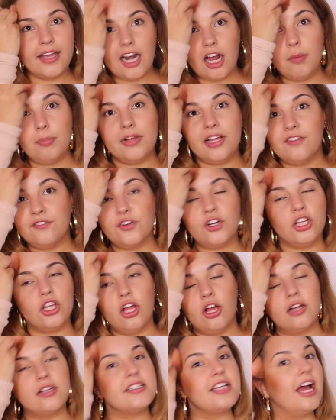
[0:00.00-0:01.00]
And I'll blend for a
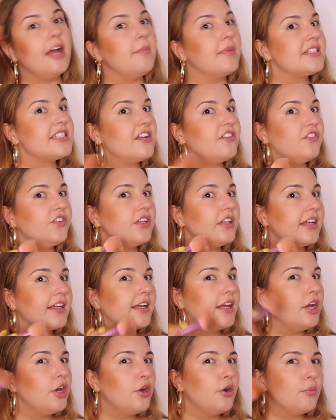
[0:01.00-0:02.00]
long time because I feel
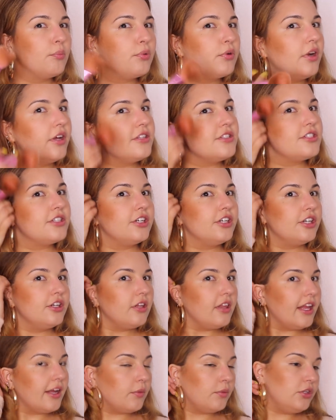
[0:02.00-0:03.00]
like bronzer,
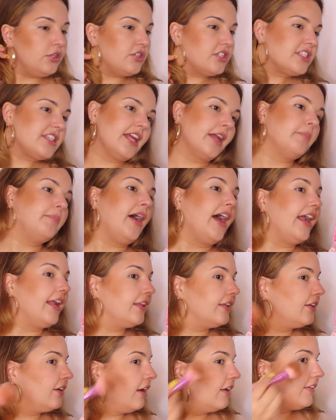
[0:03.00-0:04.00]
like when you just like
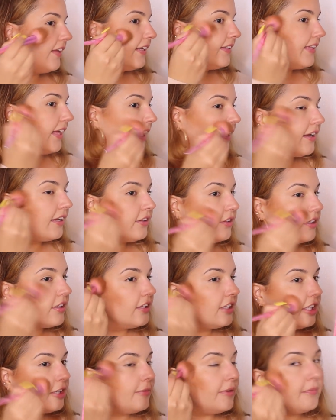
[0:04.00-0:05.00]
pile it on like that, can look a
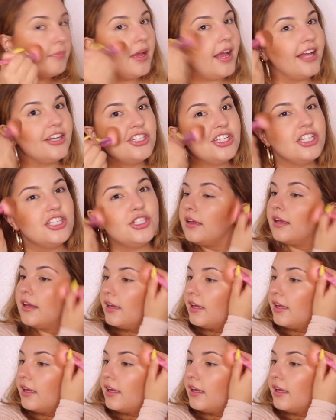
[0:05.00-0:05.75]
little bit patchy.